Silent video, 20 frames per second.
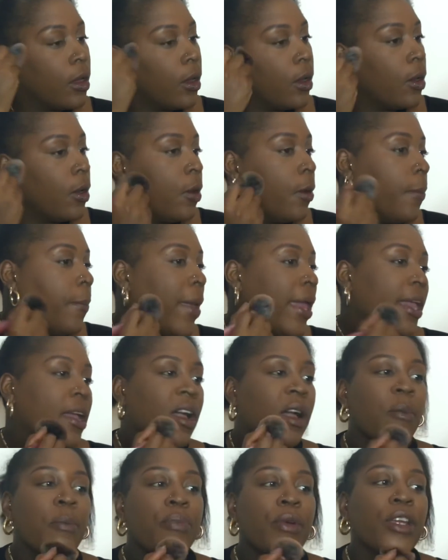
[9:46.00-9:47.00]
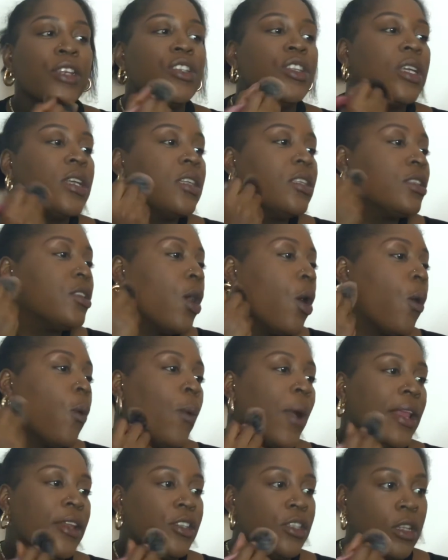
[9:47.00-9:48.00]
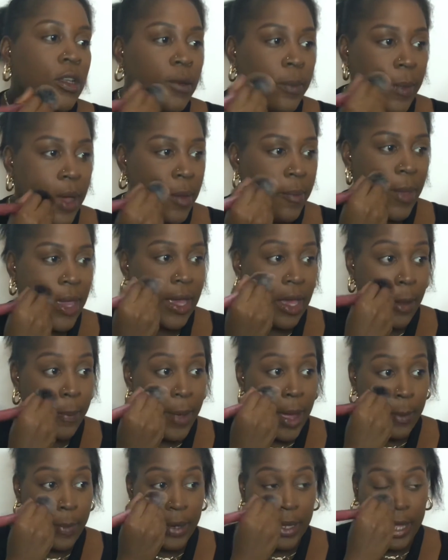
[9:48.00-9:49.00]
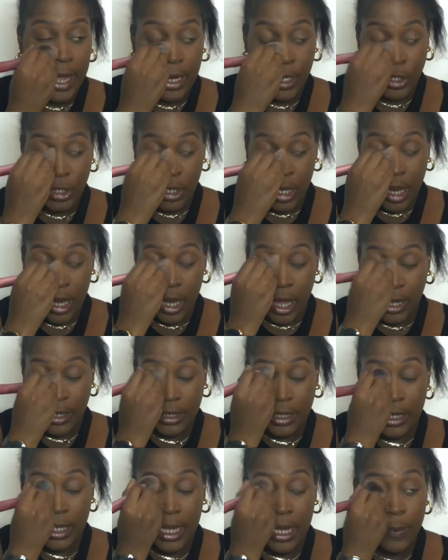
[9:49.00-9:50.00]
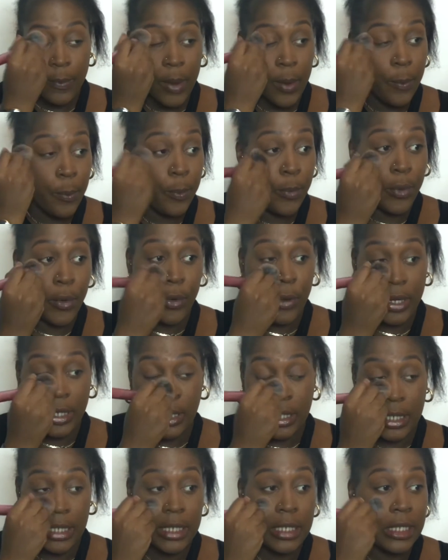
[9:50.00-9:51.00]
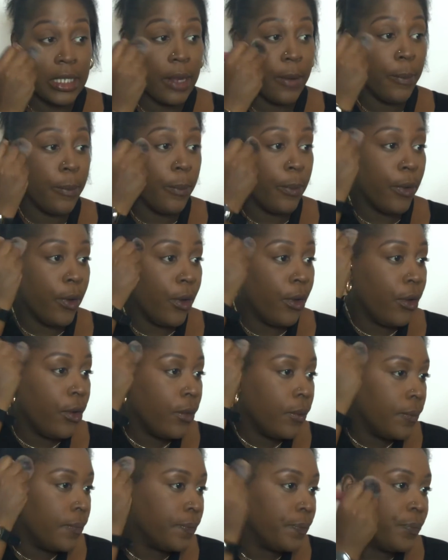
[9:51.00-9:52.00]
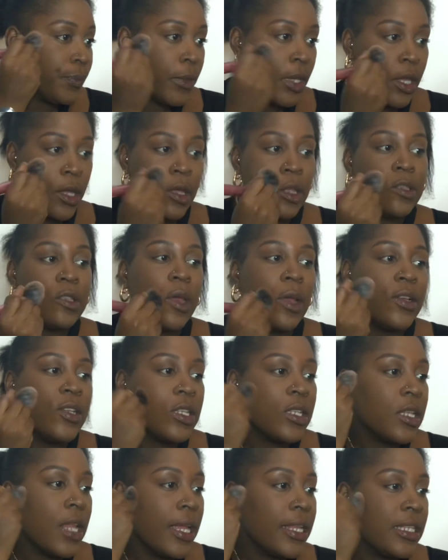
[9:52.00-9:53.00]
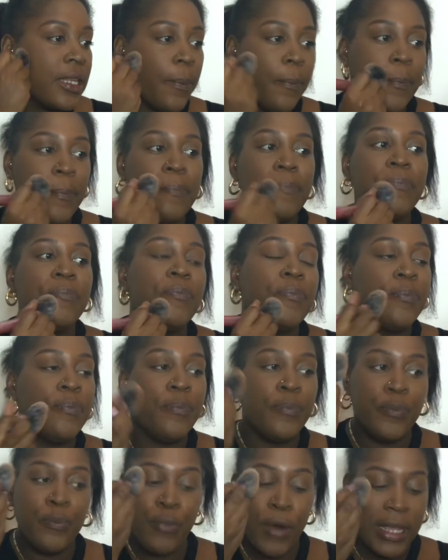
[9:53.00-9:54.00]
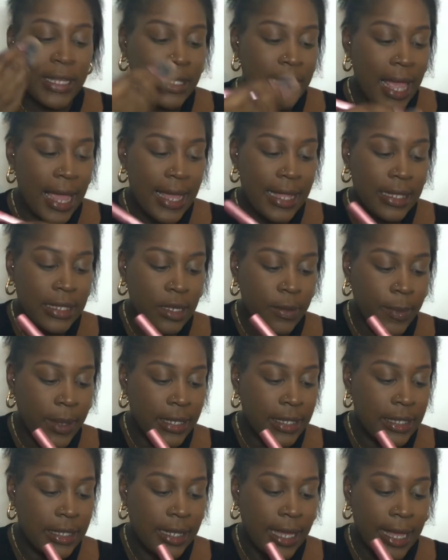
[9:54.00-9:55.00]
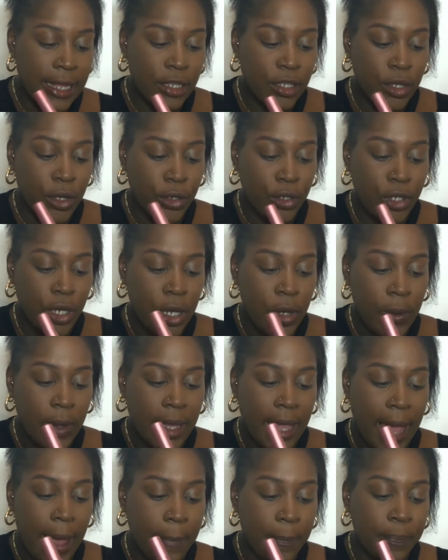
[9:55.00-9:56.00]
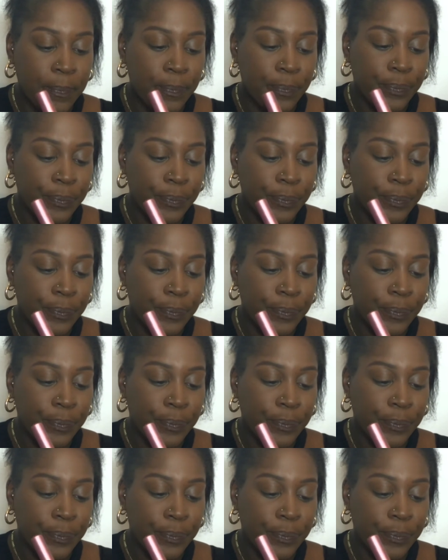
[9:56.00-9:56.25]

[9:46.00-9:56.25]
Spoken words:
or makeup brushes when doing my makeup application. I like to keep it pretty simple. So I just like to press that into my skin. So I'll show you again.